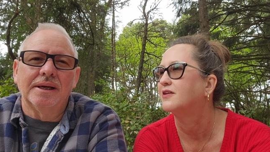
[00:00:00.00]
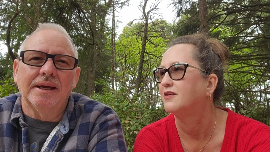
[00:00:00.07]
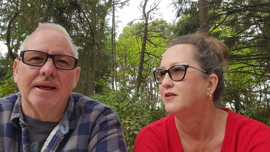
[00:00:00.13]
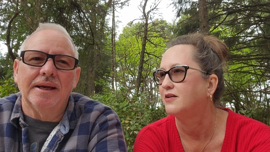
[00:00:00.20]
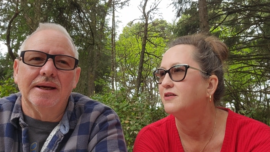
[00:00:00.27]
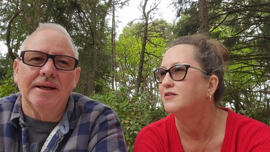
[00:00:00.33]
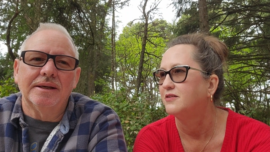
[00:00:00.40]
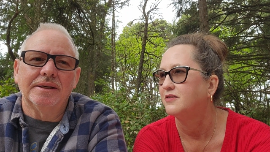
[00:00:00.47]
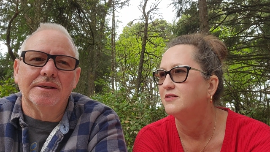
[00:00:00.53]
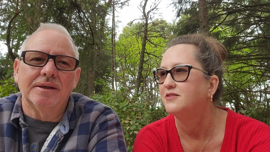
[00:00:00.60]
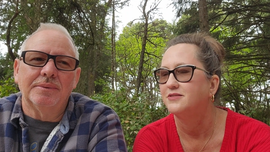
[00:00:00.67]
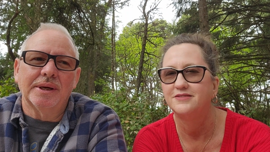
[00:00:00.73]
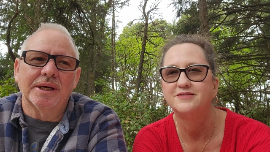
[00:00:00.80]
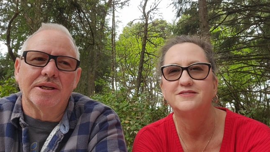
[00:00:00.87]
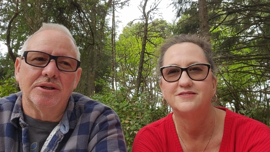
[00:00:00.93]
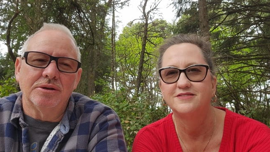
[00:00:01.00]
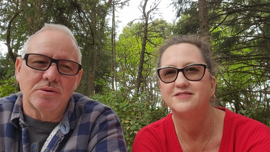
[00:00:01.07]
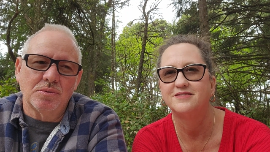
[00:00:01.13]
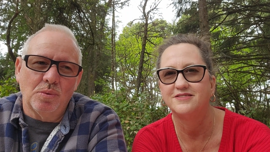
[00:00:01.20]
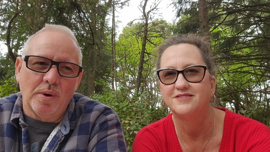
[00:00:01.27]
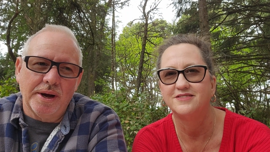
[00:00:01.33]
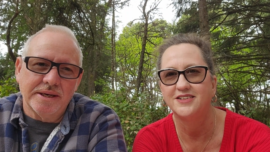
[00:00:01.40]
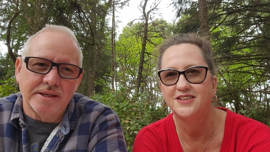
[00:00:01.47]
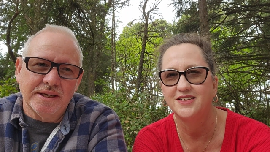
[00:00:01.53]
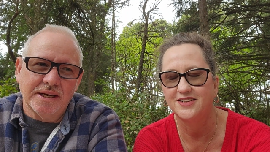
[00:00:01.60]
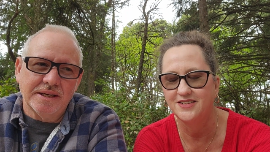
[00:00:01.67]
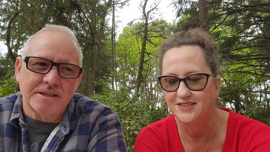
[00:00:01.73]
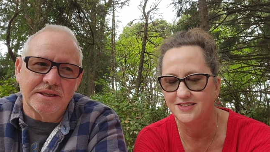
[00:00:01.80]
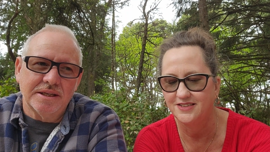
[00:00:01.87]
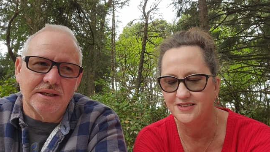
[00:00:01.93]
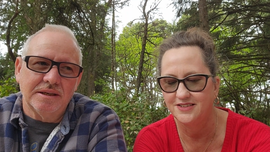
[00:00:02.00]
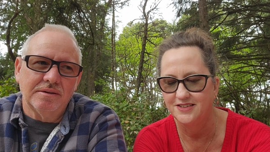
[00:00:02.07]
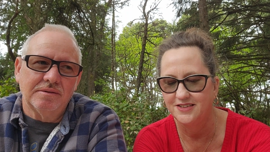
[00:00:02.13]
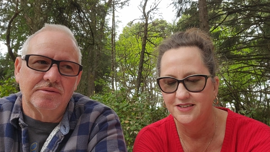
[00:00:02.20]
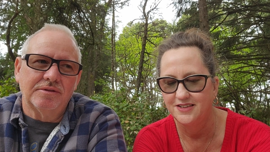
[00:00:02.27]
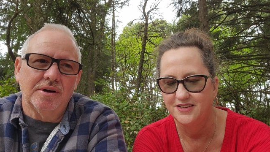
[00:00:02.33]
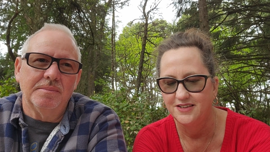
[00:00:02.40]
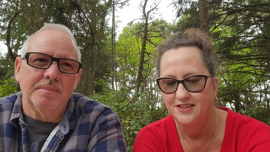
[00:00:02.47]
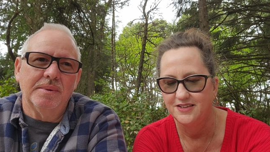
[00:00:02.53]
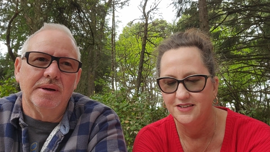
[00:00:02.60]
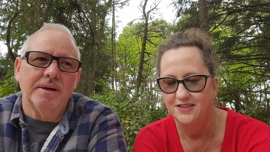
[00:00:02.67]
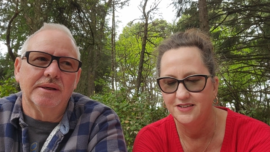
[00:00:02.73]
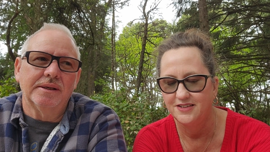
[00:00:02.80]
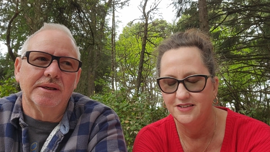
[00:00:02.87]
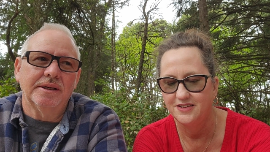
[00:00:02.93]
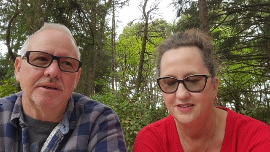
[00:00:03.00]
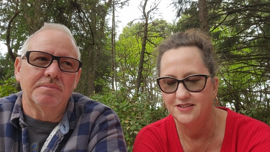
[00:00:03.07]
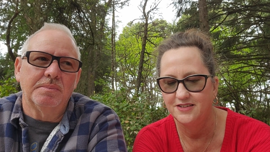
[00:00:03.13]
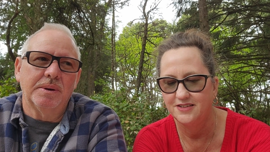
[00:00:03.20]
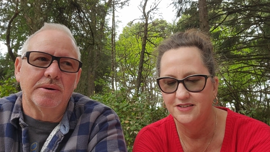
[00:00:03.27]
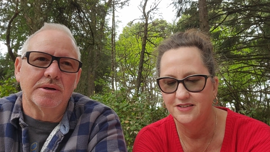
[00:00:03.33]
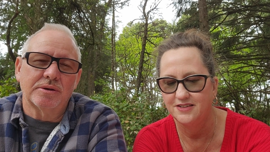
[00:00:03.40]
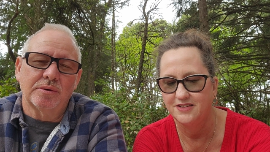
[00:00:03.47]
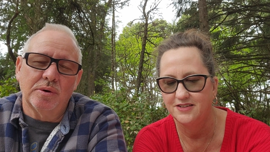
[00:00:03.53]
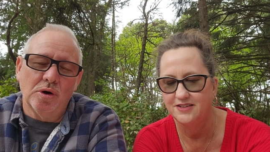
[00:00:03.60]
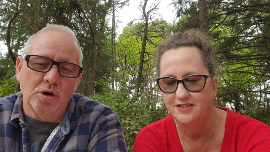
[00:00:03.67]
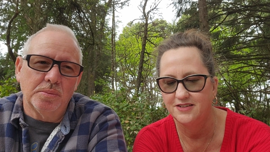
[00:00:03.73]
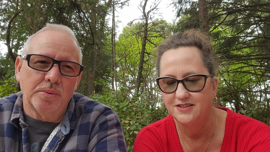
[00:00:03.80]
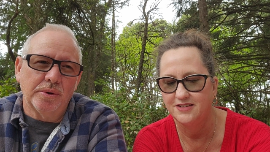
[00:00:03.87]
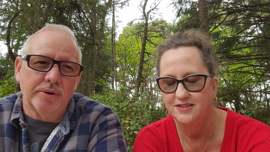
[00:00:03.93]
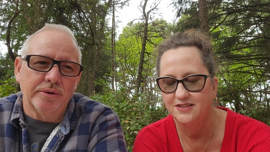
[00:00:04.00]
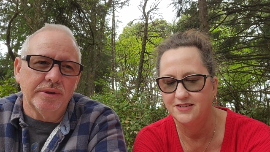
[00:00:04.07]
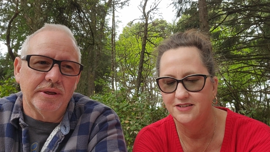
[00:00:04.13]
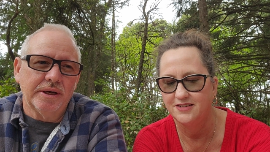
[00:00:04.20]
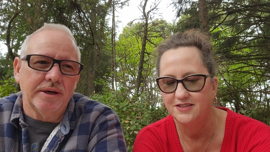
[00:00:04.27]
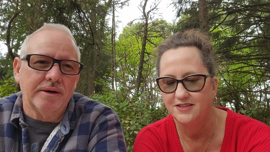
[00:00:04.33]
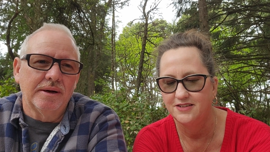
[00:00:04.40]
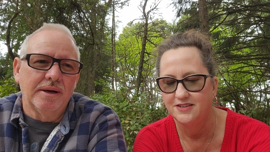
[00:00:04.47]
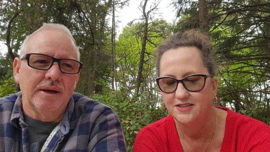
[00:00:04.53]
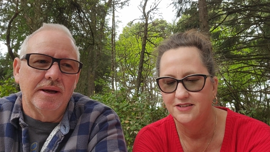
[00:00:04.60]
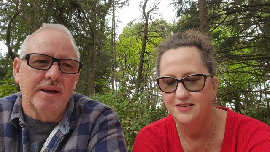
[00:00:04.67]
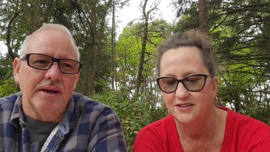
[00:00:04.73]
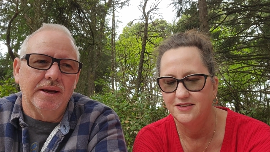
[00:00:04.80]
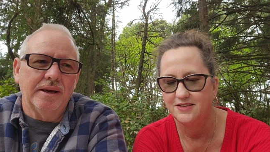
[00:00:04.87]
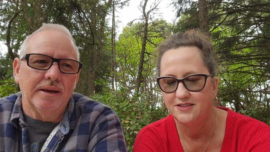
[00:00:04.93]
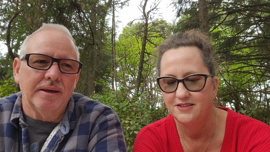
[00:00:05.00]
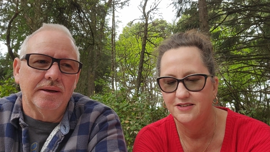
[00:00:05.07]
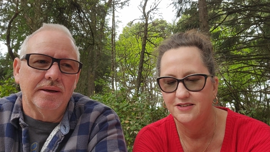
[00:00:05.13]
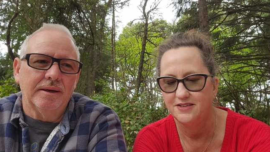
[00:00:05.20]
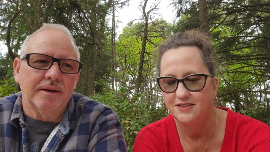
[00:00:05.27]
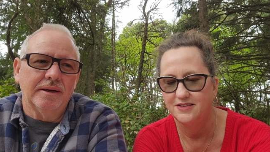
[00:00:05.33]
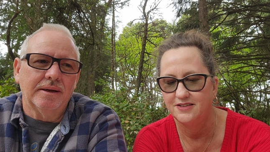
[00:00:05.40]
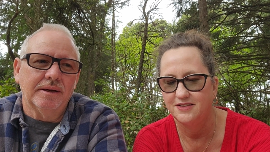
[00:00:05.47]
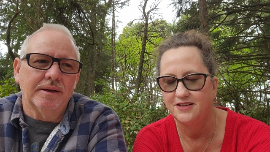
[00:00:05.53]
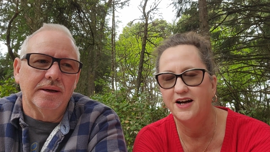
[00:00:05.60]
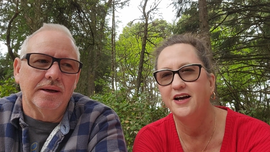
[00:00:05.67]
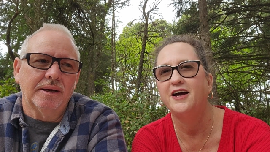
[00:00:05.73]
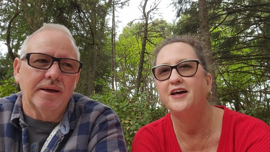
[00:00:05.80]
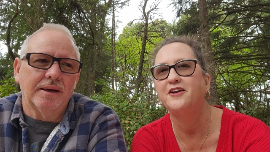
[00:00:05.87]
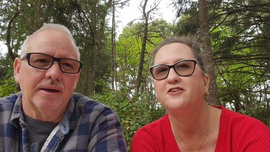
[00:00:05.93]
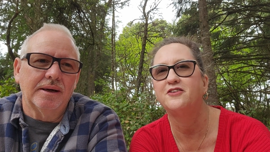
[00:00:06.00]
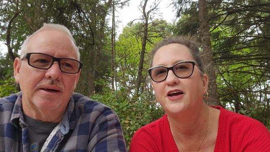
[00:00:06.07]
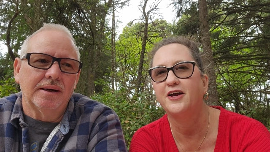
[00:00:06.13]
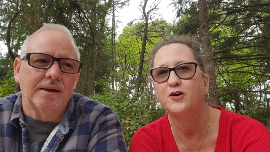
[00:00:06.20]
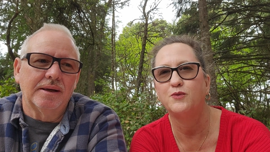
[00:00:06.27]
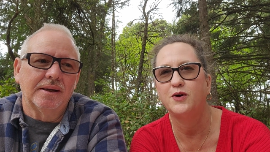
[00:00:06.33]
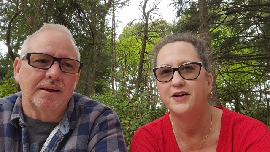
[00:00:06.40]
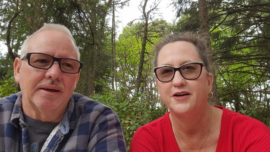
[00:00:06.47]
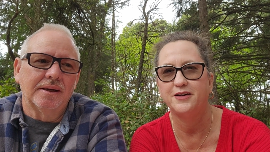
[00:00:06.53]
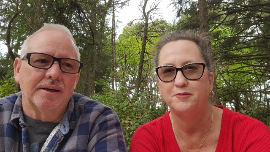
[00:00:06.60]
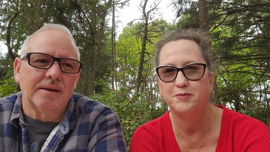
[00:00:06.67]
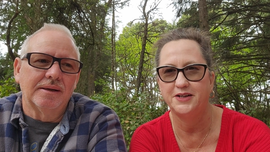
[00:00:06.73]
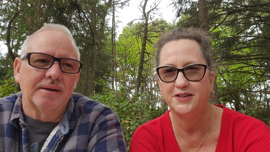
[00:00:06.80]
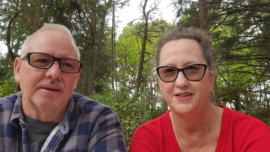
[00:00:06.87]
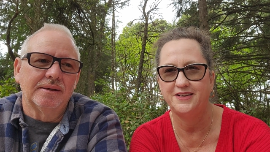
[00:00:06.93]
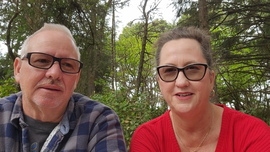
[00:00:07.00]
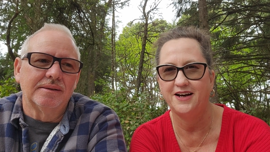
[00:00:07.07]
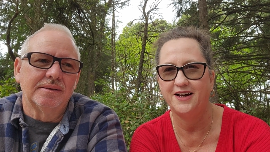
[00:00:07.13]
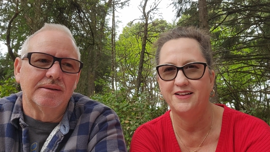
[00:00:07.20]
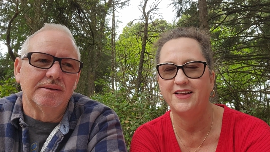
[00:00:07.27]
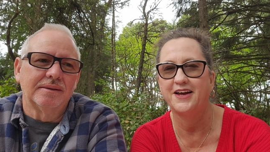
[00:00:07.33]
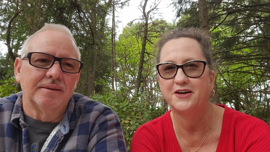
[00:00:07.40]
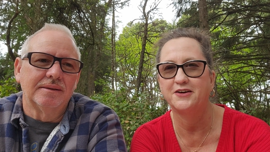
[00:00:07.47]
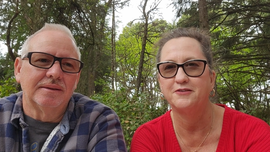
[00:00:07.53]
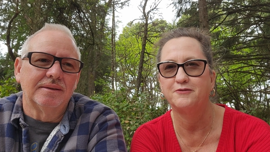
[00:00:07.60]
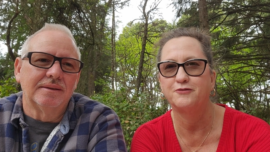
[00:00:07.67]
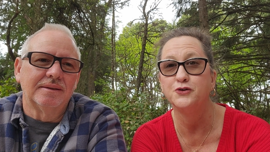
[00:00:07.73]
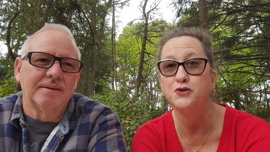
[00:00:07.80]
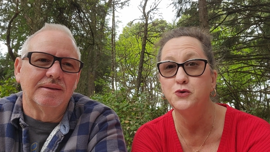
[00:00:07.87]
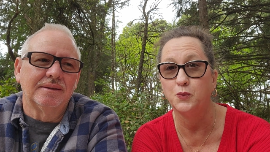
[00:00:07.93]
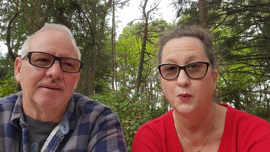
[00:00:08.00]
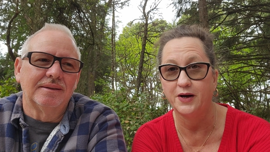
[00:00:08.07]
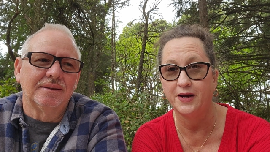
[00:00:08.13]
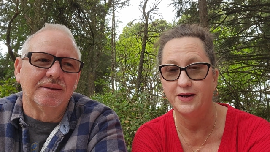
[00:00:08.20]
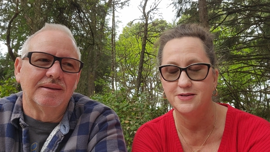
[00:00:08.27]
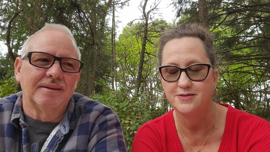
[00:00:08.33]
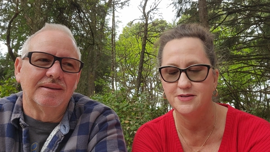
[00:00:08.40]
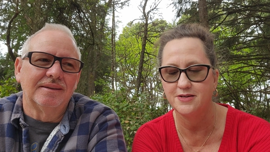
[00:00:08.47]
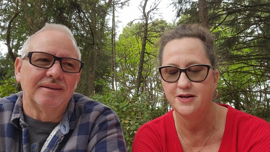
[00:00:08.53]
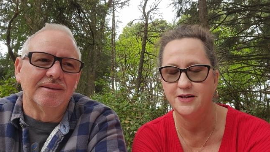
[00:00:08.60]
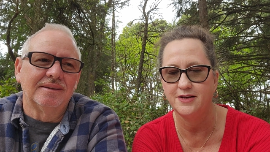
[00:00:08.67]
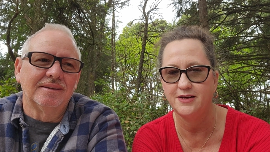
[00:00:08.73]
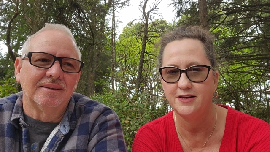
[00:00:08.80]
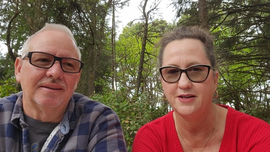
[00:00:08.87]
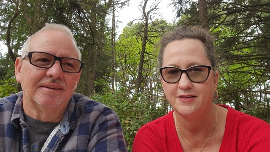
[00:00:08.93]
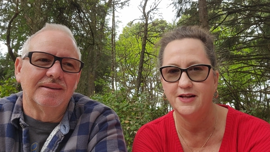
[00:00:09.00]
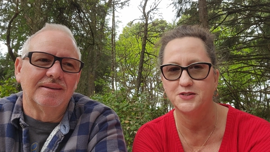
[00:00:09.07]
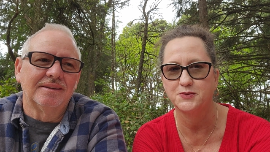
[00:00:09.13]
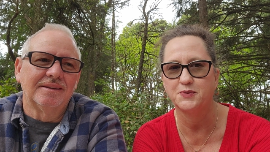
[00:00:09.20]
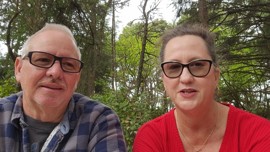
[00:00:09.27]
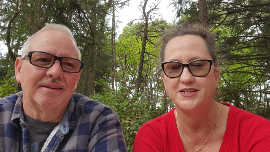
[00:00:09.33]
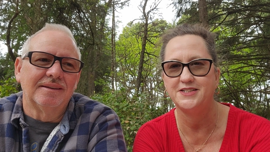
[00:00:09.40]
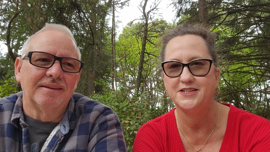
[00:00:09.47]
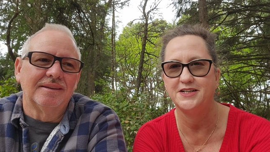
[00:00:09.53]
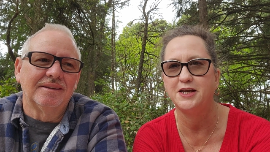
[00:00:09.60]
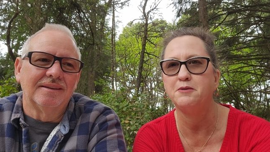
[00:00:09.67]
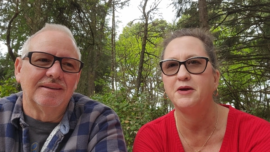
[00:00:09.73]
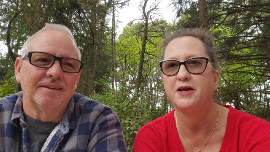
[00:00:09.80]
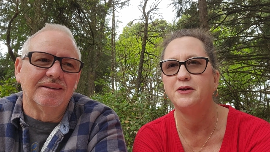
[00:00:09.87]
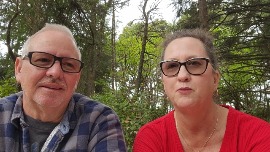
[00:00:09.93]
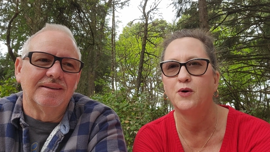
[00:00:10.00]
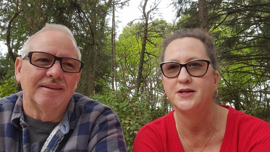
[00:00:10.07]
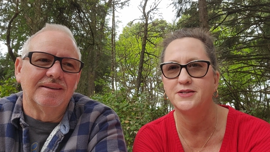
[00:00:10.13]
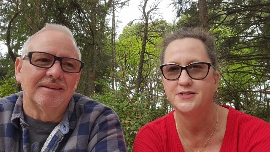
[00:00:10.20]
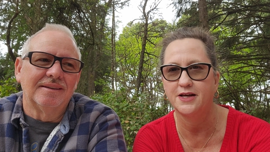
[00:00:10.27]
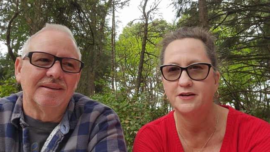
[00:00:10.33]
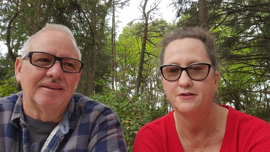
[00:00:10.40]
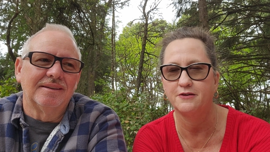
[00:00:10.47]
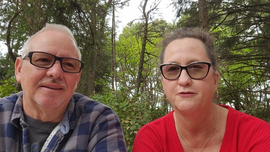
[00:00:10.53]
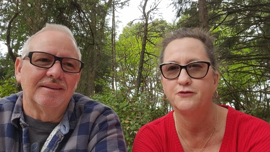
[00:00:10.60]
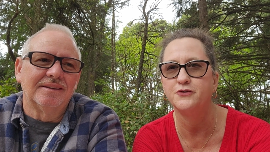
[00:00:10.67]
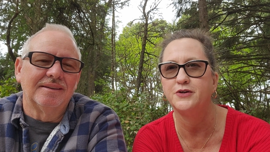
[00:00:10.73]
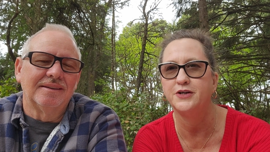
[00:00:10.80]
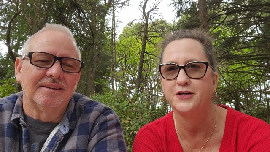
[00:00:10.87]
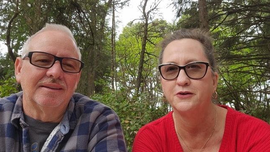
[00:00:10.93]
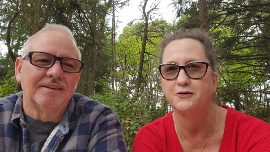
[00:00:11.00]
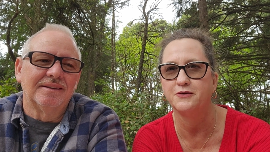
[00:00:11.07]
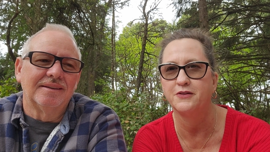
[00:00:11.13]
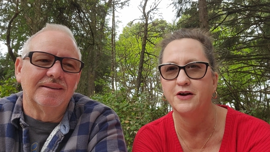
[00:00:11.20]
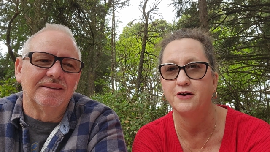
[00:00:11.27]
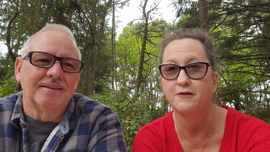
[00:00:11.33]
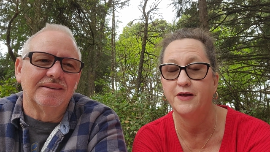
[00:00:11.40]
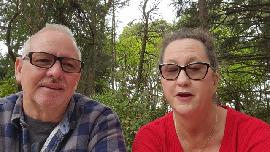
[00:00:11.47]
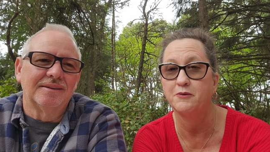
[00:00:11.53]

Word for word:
Speaker 1: and uh, we got to do some wine mm -hmm. tasting from uh, his berries that were homegrown there. And uh,
Speaker 2: I, I don't like wine, but I like fruit wines, and that's what he did. He made wines out of the fruit he grew there, and